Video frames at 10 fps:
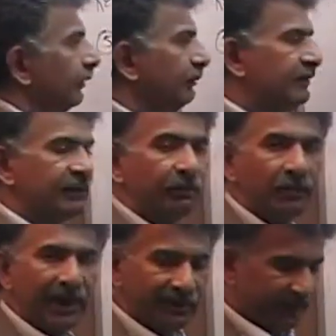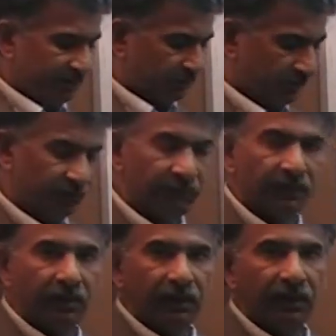We subtract the exponents
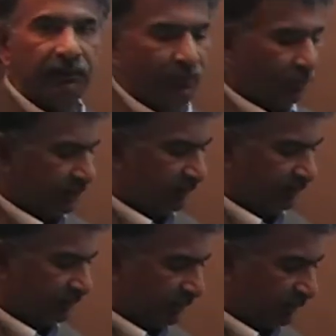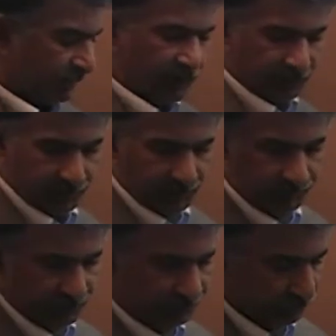if the quantities are being divided.
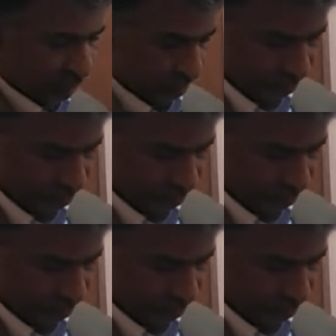That's all.